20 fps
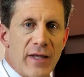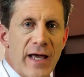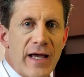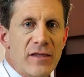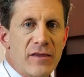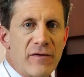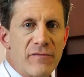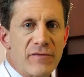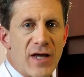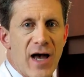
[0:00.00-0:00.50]

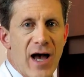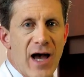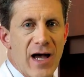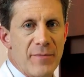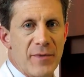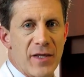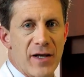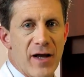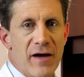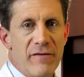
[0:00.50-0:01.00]
length of
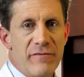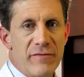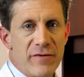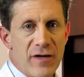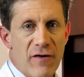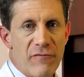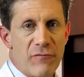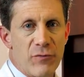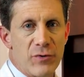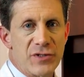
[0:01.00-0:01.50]
time that I V
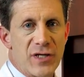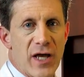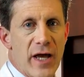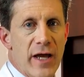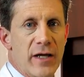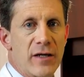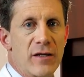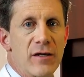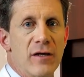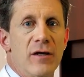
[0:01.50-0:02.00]
F will
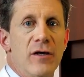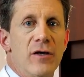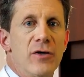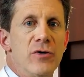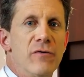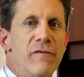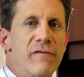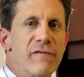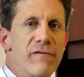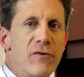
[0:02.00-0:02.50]
take,
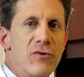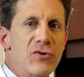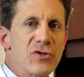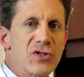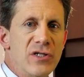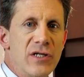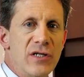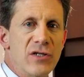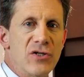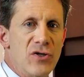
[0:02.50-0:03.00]
you
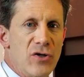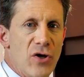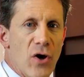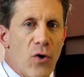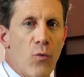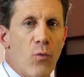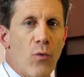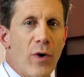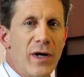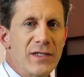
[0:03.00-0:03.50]
first need to
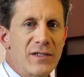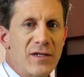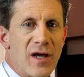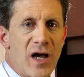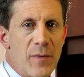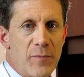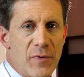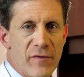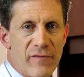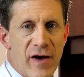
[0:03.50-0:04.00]
know what
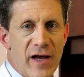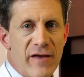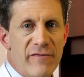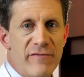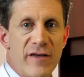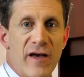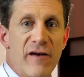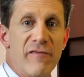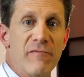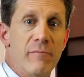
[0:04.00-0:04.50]
type of I
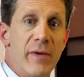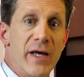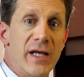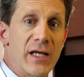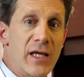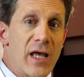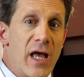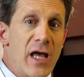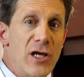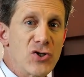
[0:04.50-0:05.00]
V F
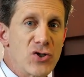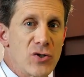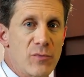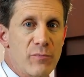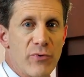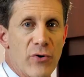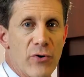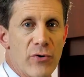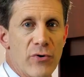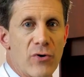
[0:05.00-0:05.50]

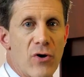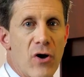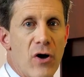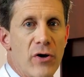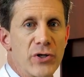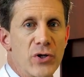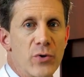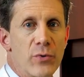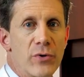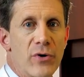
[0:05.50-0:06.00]
medication
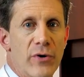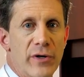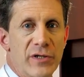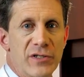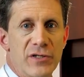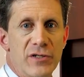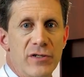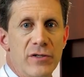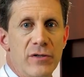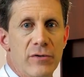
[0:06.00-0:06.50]
protocol you're going
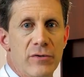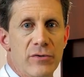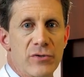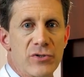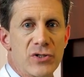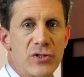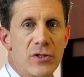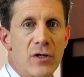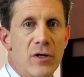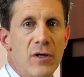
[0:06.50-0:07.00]
to
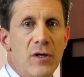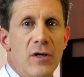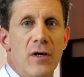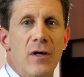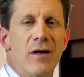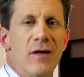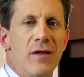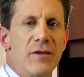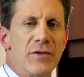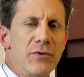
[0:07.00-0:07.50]
use.
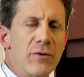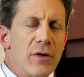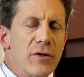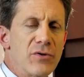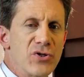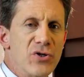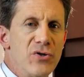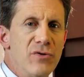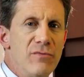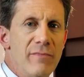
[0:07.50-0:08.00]
There
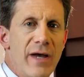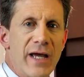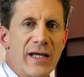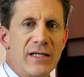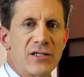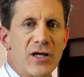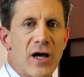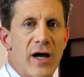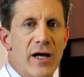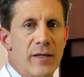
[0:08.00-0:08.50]
are two
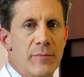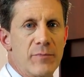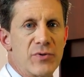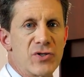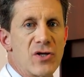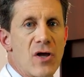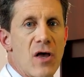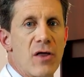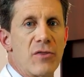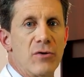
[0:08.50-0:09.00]
main
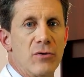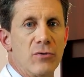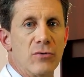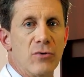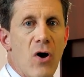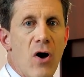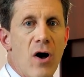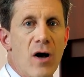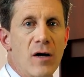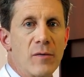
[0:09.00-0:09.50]
types, the
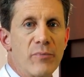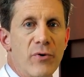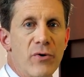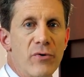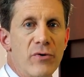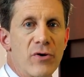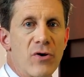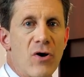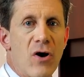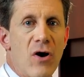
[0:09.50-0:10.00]
long
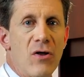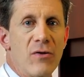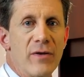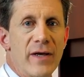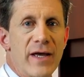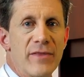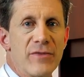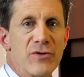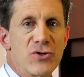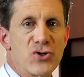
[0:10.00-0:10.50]
protocol
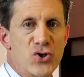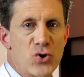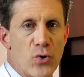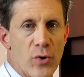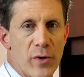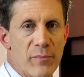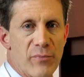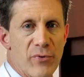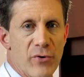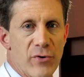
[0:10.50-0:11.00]
and the
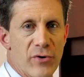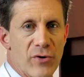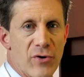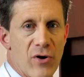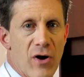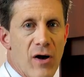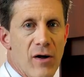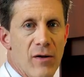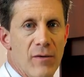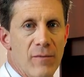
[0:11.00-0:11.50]
short
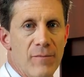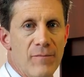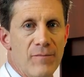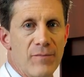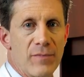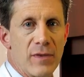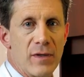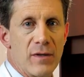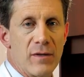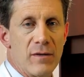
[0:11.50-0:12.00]
protocol.
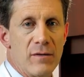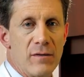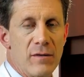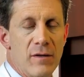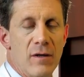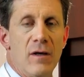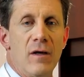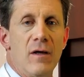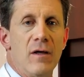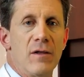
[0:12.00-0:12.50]

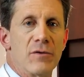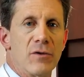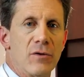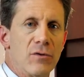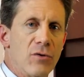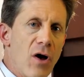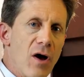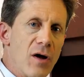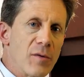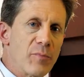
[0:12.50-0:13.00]
The
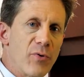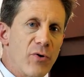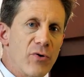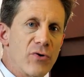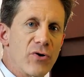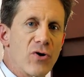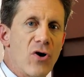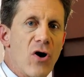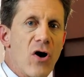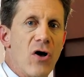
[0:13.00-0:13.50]
long
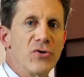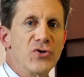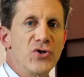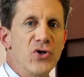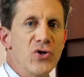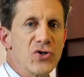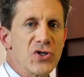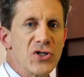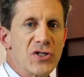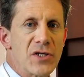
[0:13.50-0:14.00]
protocol
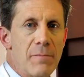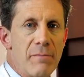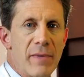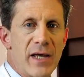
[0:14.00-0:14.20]
uses a